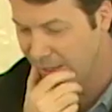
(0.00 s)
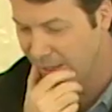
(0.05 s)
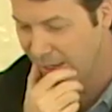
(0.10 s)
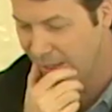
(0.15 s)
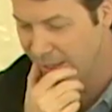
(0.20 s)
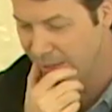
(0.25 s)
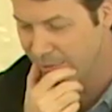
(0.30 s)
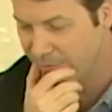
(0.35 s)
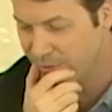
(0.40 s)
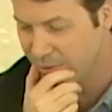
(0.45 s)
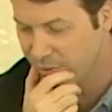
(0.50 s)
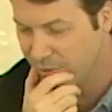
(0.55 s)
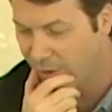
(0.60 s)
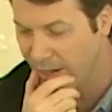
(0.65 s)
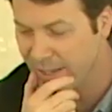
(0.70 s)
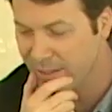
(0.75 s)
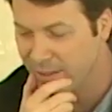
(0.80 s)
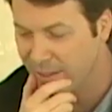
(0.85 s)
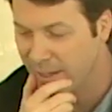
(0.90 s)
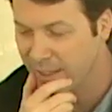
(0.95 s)
kind of
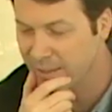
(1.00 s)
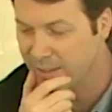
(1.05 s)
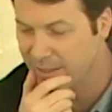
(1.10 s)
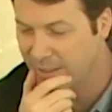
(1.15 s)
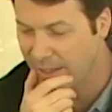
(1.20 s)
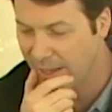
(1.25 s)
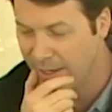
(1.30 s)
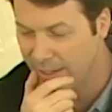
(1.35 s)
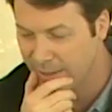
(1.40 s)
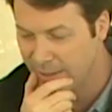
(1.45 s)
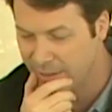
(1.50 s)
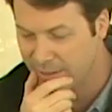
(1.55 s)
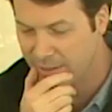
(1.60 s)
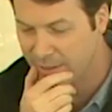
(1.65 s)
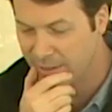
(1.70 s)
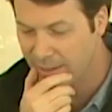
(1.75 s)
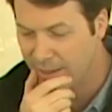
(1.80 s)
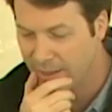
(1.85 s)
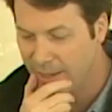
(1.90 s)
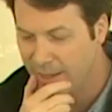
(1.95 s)
trance like state
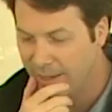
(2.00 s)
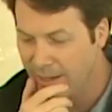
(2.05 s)
that's